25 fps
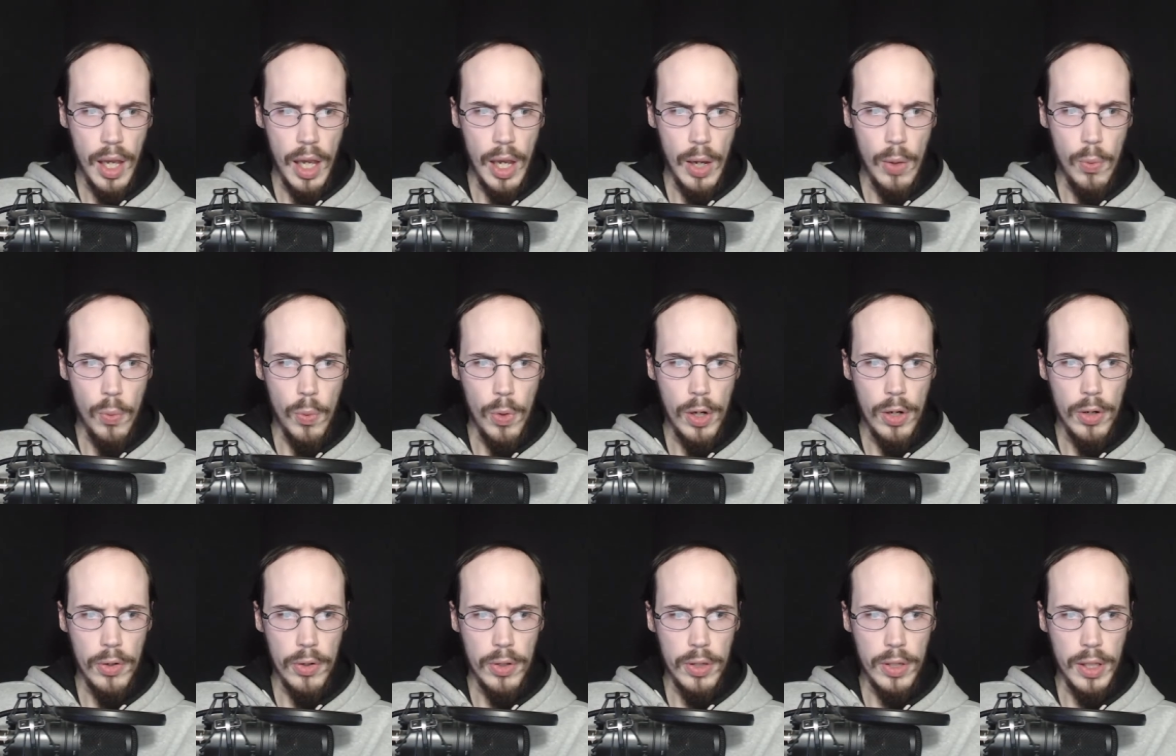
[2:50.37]
And
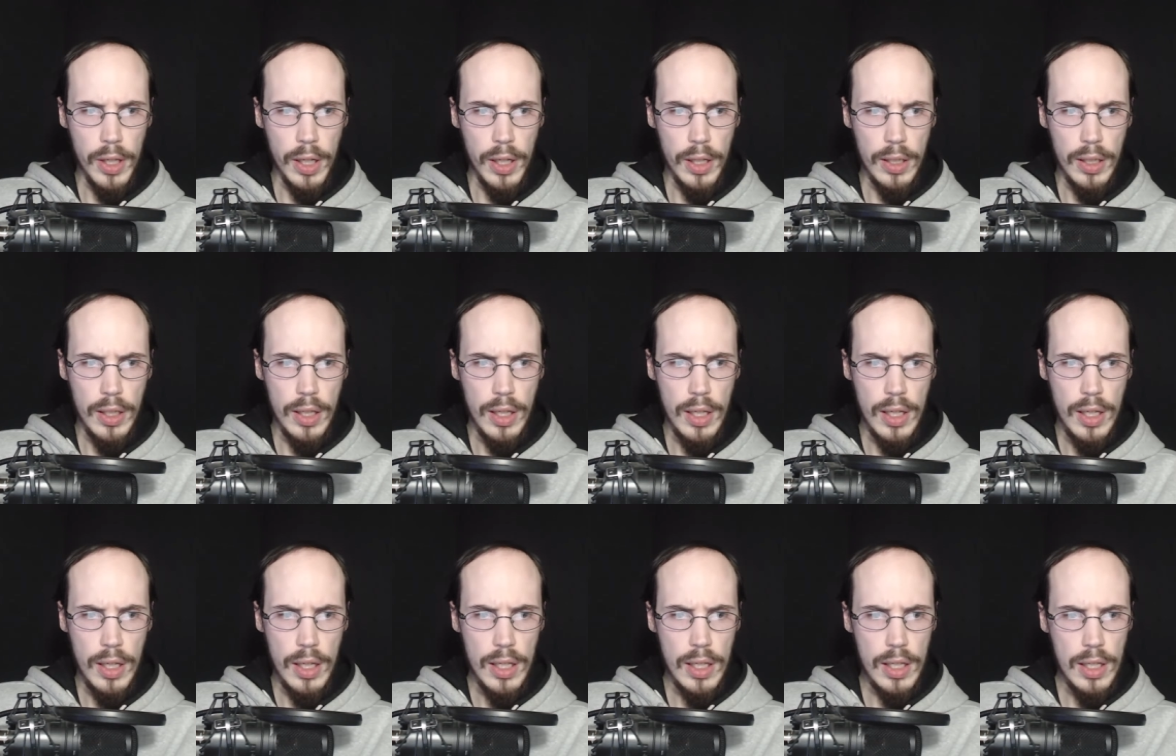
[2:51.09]
one other thing.
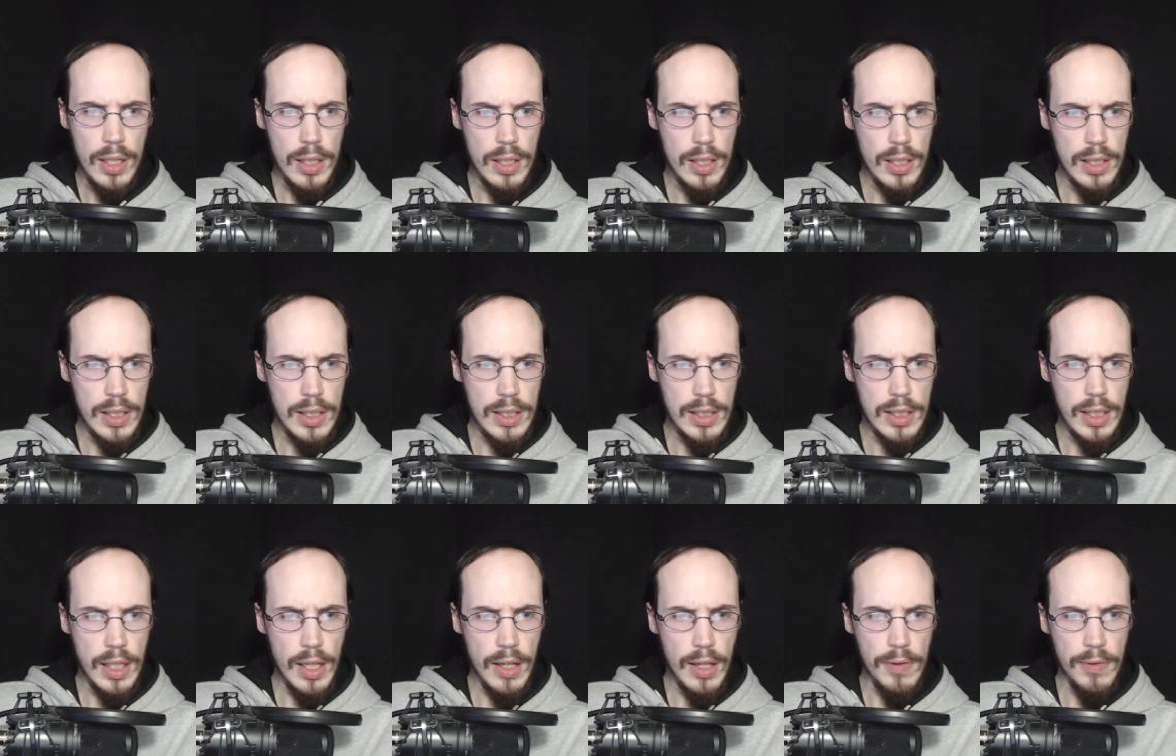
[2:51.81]

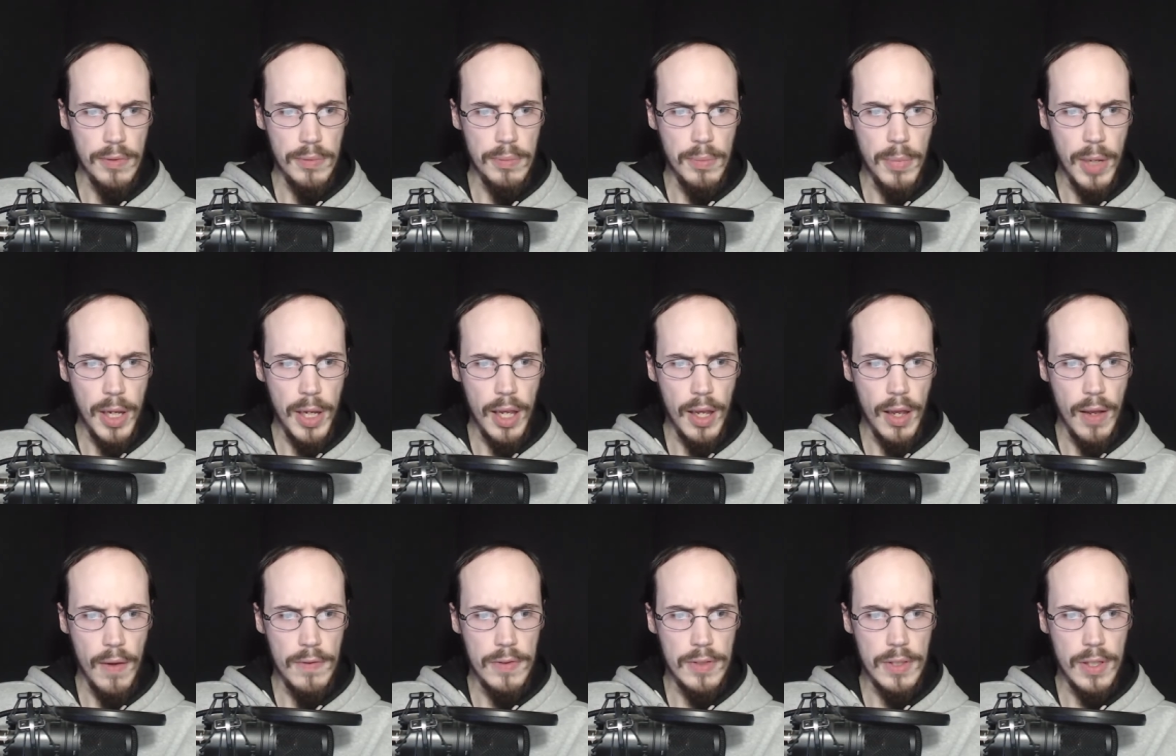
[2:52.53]
Seth may
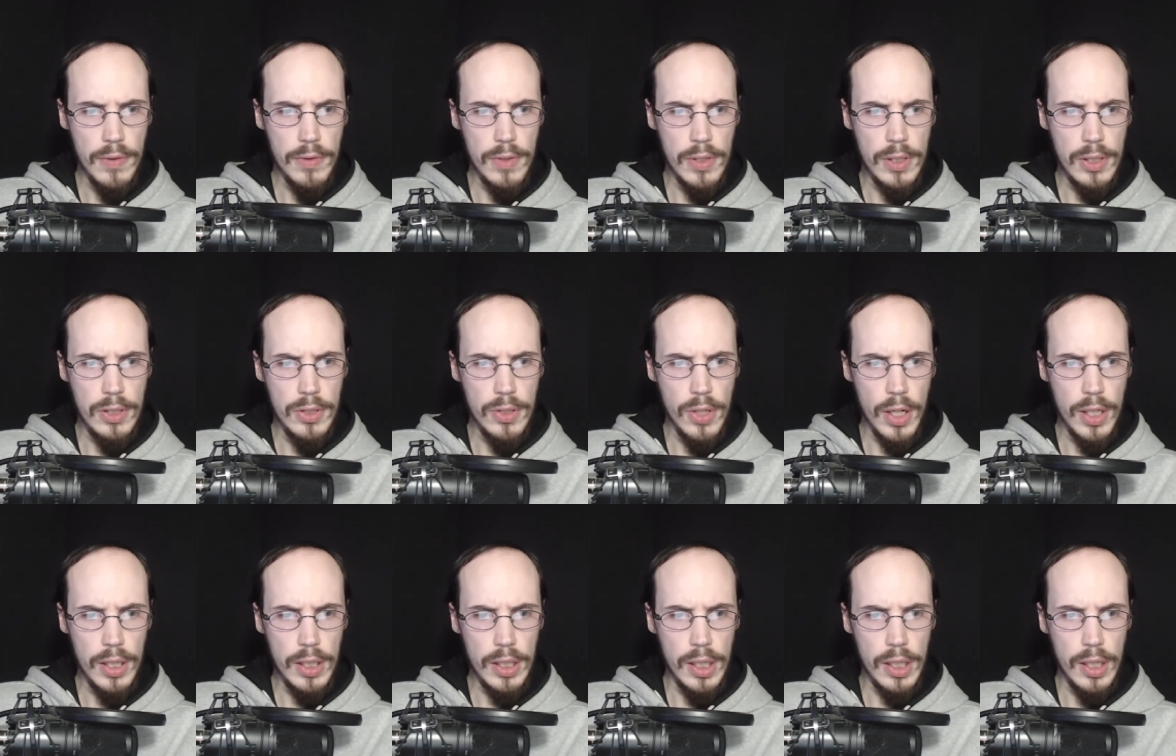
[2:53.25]
have
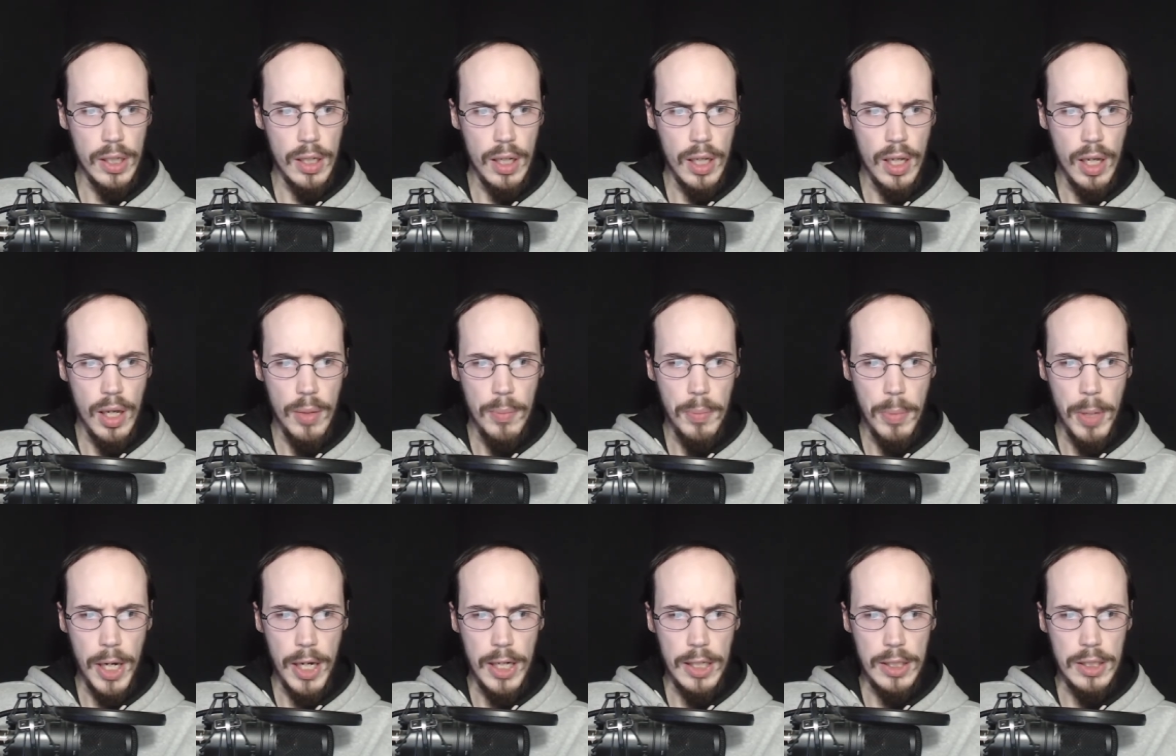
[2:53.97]
self-destructed,
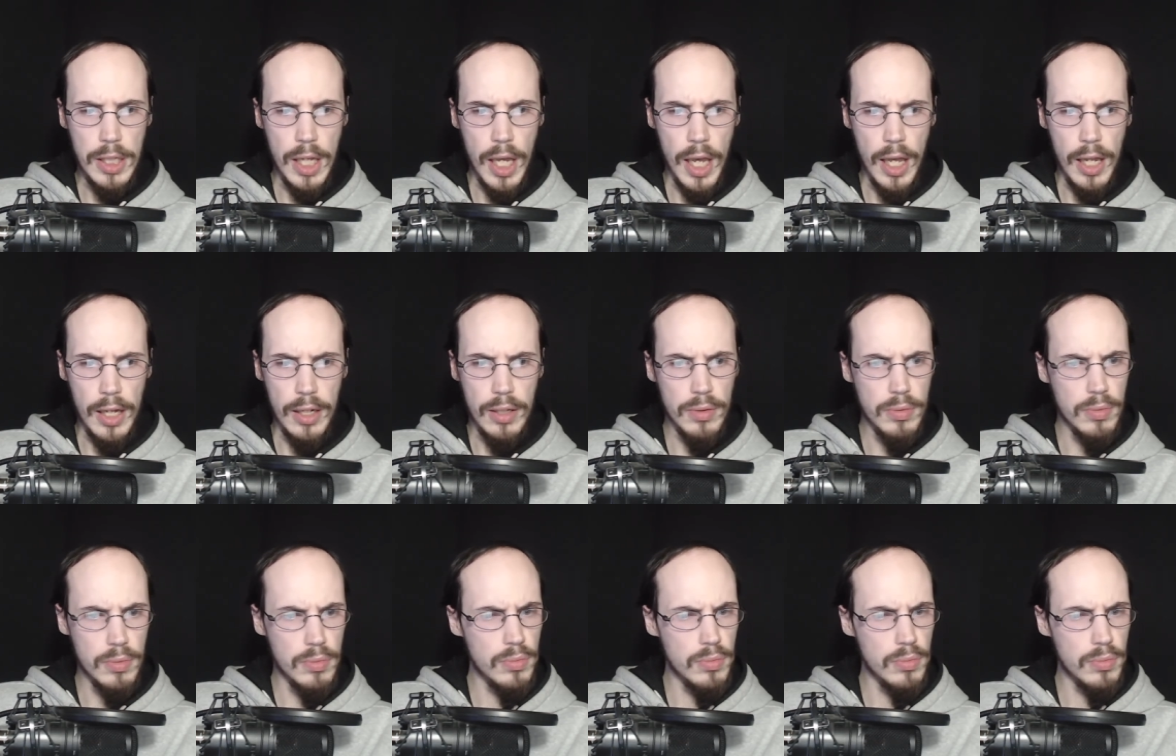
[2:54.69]
but ain't dead.